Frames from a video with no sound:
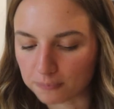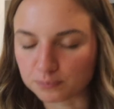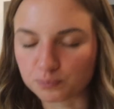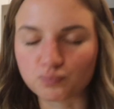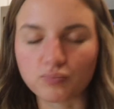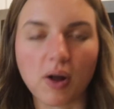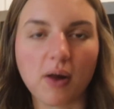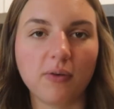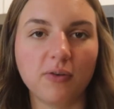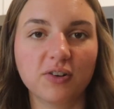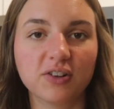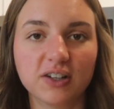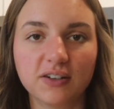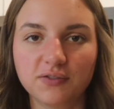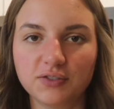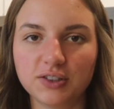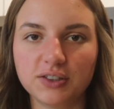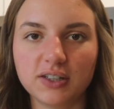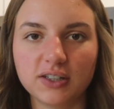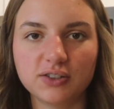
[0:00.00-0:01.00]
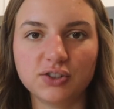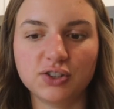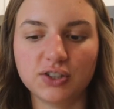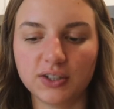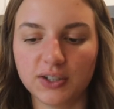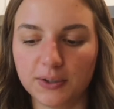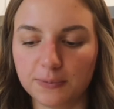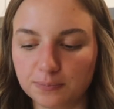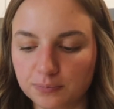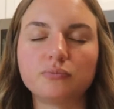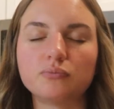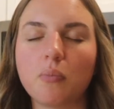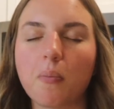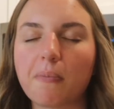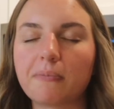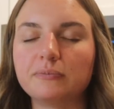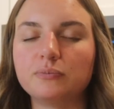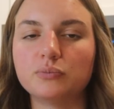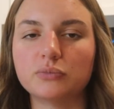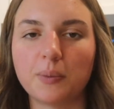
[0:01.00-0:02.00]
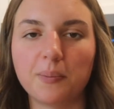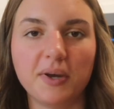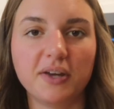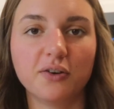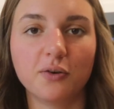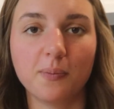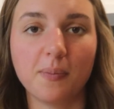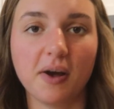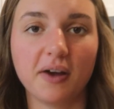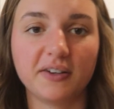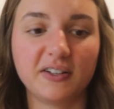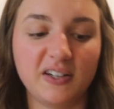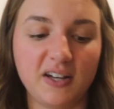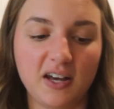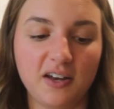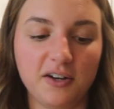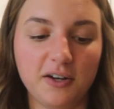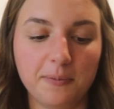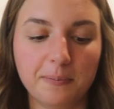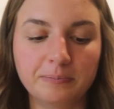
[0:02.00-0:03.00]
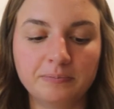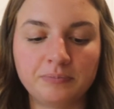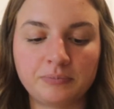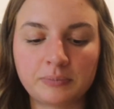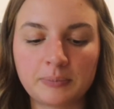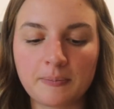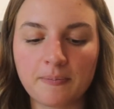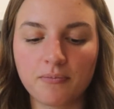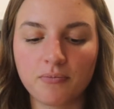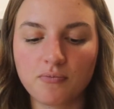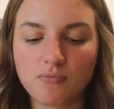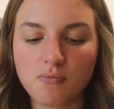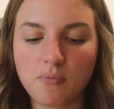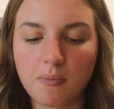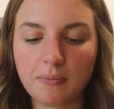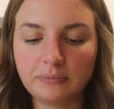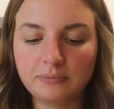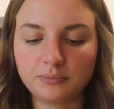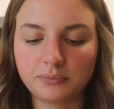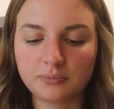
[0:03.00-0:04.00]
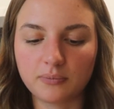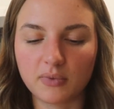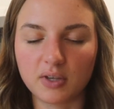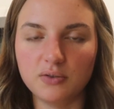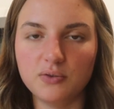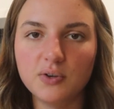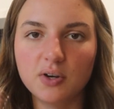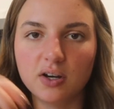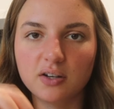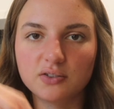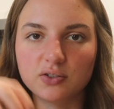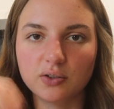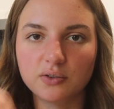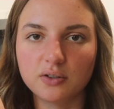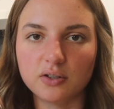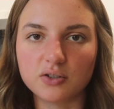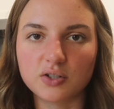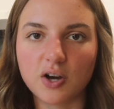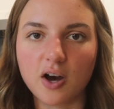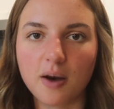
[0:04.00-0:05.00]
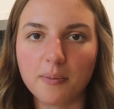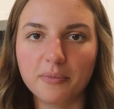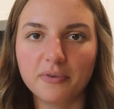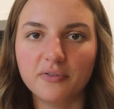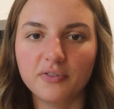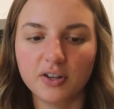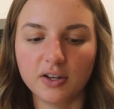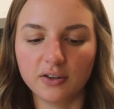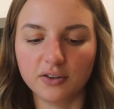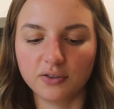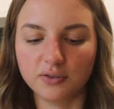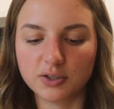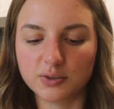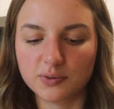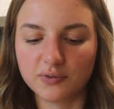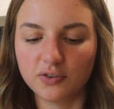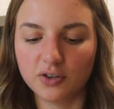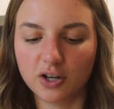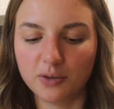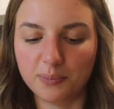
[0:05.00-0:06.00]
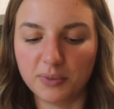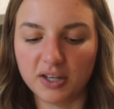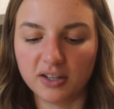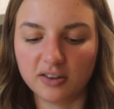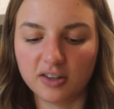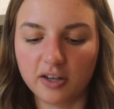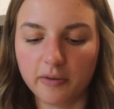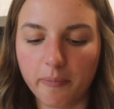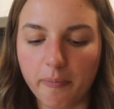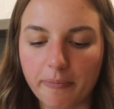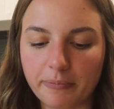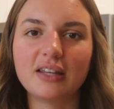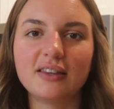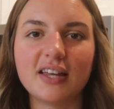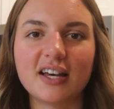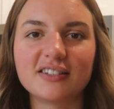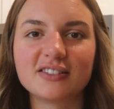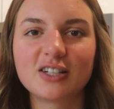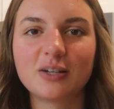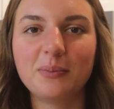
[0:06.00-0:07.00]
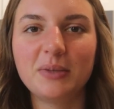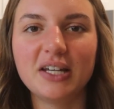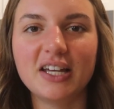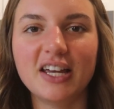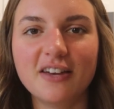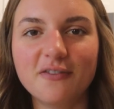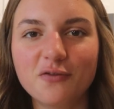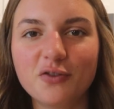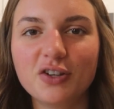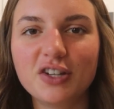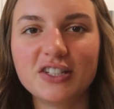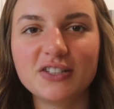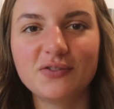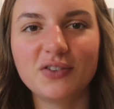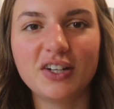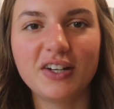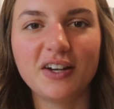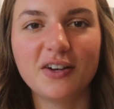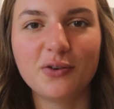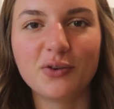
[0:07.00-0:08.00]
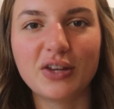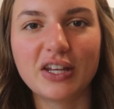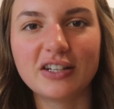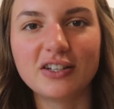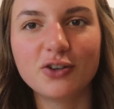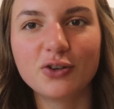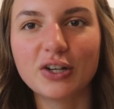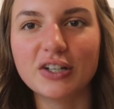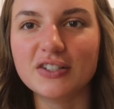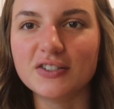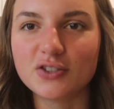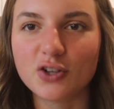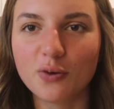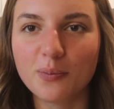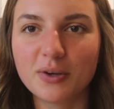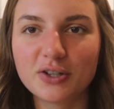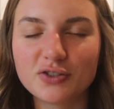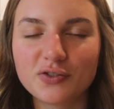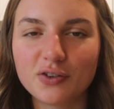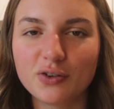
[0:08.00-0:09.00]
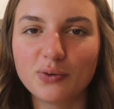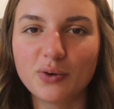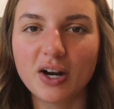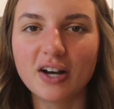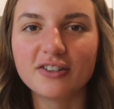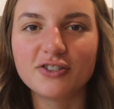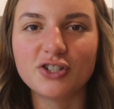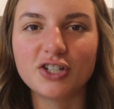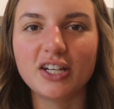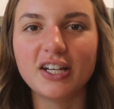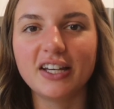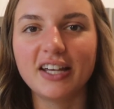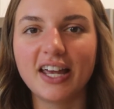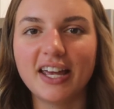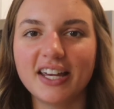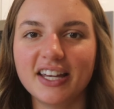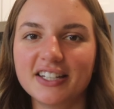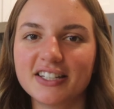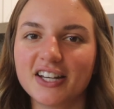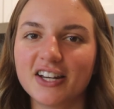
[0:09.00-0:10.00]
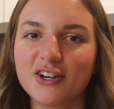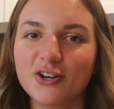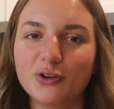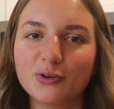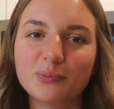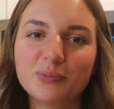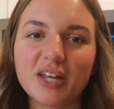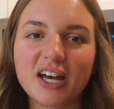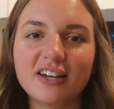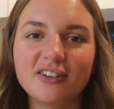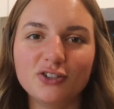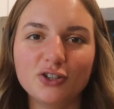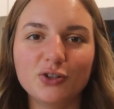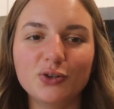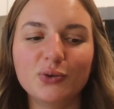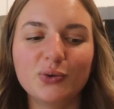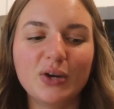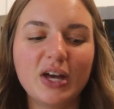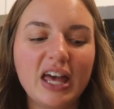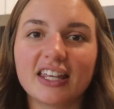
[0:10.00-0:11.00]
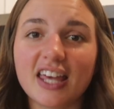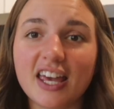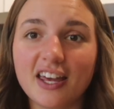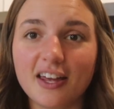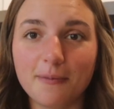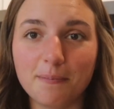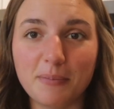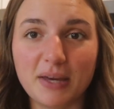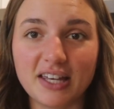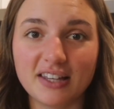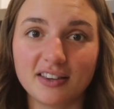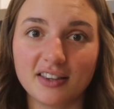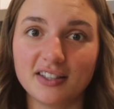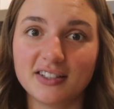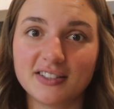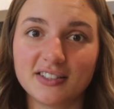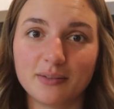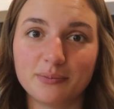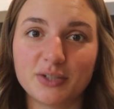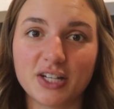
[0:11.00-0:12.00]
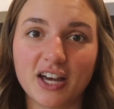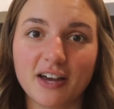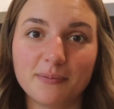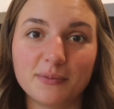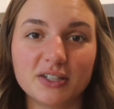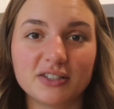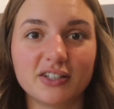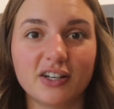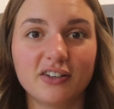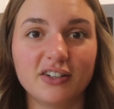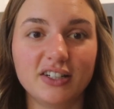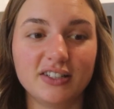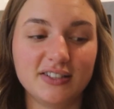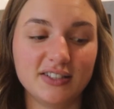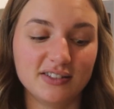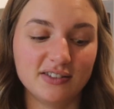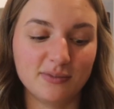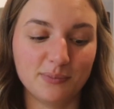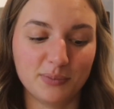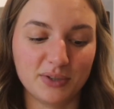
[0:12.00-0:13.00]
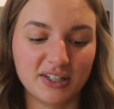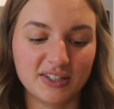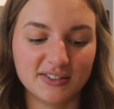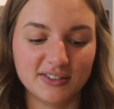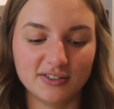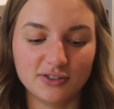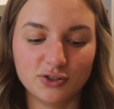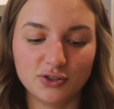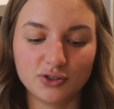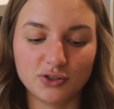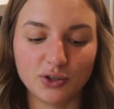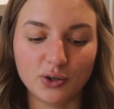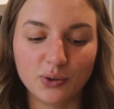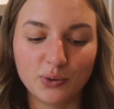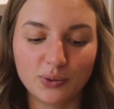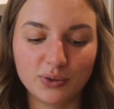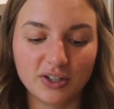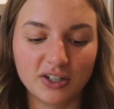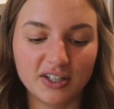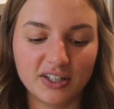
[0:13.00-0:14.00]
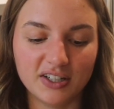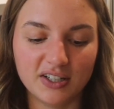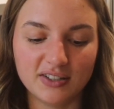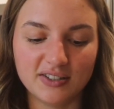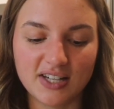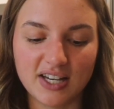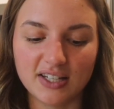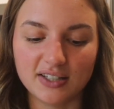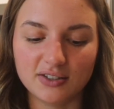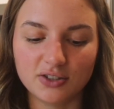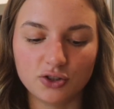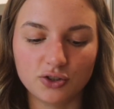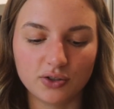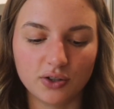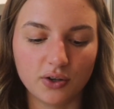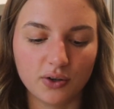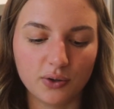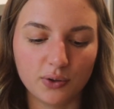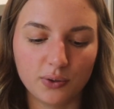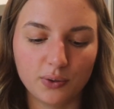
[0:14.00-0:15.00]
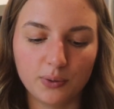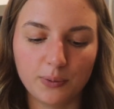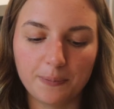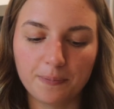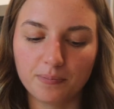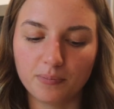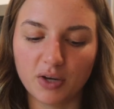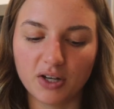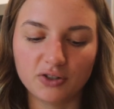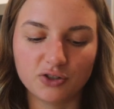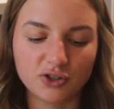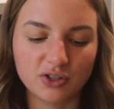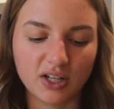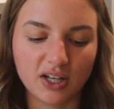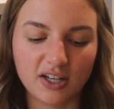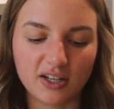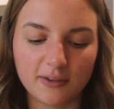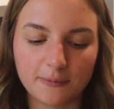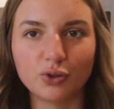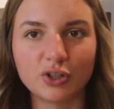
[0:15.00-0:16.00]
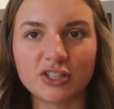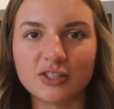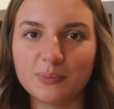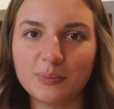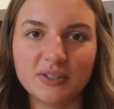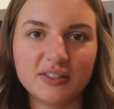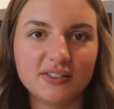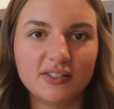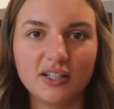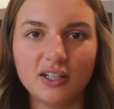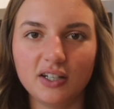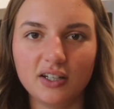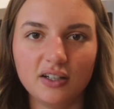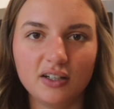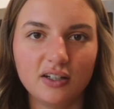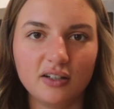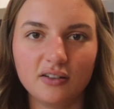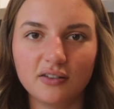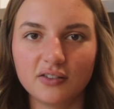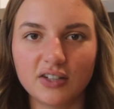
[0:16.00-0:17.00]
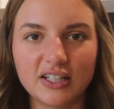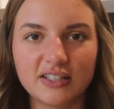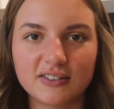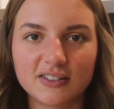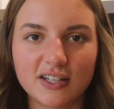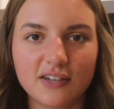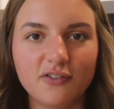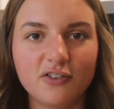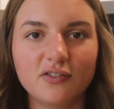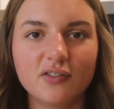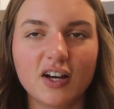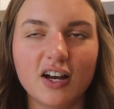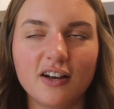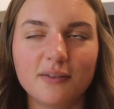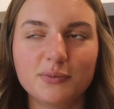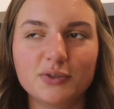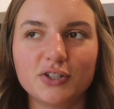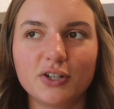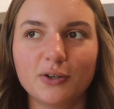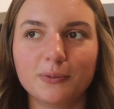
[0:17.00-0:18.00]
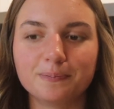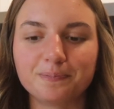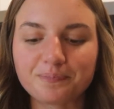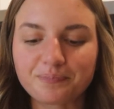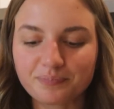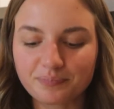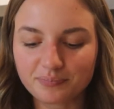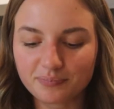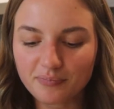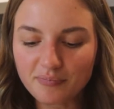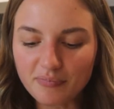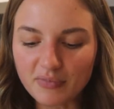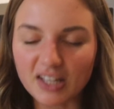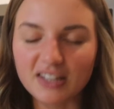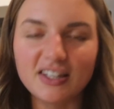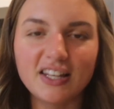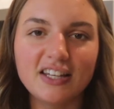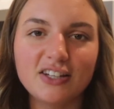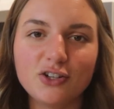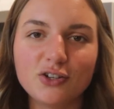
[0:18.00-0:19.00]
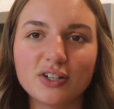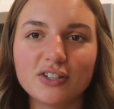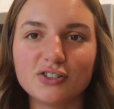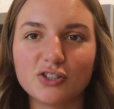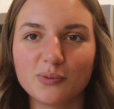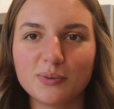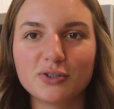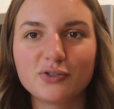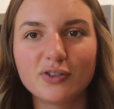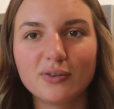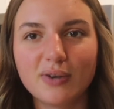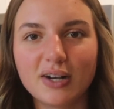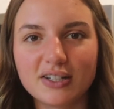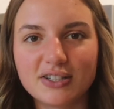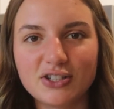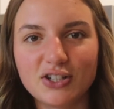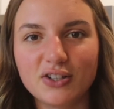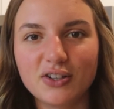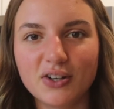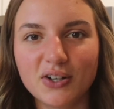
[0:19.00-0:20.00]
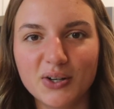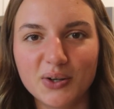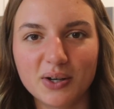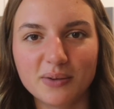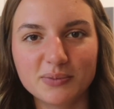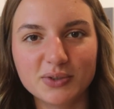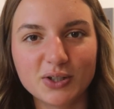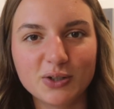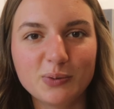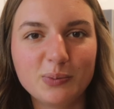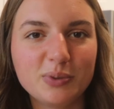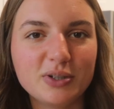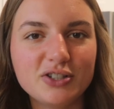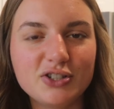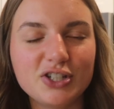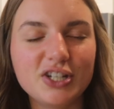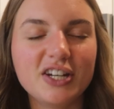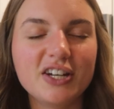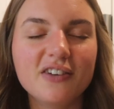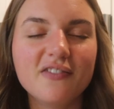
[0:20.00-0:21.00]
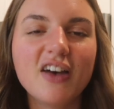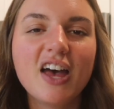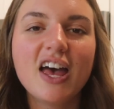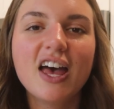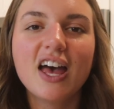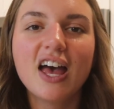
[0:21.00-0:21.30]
I love the nuts in it. I may go back and add in nuts on the top of the other ones before I bake them. That's gonna be it for this video. Thank you guys so much for watching, and I hope that you can make this sometime this holiday season because it's so good. It tastes so much like Christmassy, Thanksgiving vibes. So thank you guys so much for watching though. I'm so appreciative.